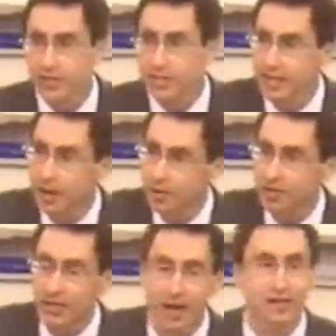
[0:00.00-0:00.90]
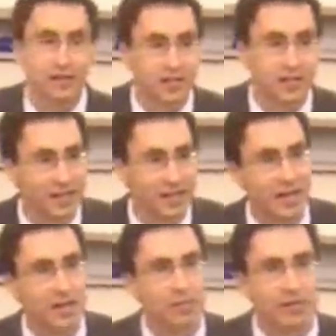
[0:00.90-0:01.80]
to see how theology can
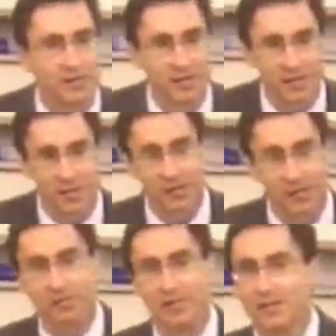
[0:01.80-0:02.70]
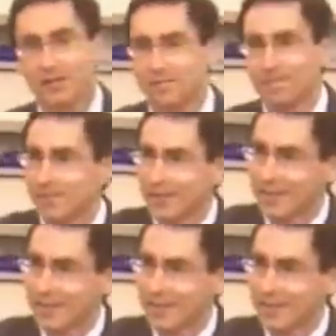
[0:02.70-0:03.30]
help in such a situation,